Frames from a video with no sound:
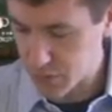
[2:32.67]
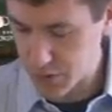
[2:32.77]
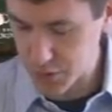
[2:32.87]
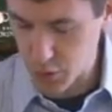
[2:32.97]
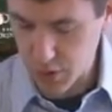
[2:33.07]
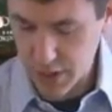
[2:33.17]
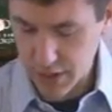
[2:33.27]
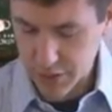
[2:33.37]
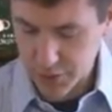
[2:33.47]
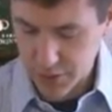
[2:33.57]
So
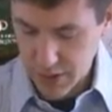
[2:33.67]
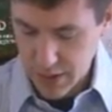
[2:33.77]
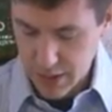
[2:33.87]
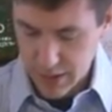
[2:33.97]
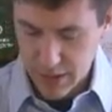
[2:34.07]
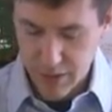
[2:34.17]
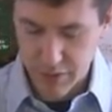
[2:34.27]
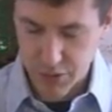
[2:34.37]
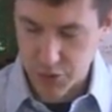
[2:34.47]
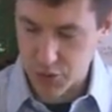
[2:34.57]
let us
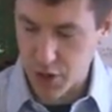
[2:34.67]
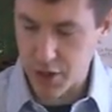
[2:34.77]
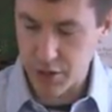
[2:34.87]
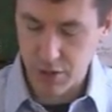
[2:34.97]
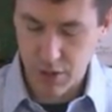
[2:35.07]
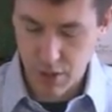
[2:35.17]
get this started.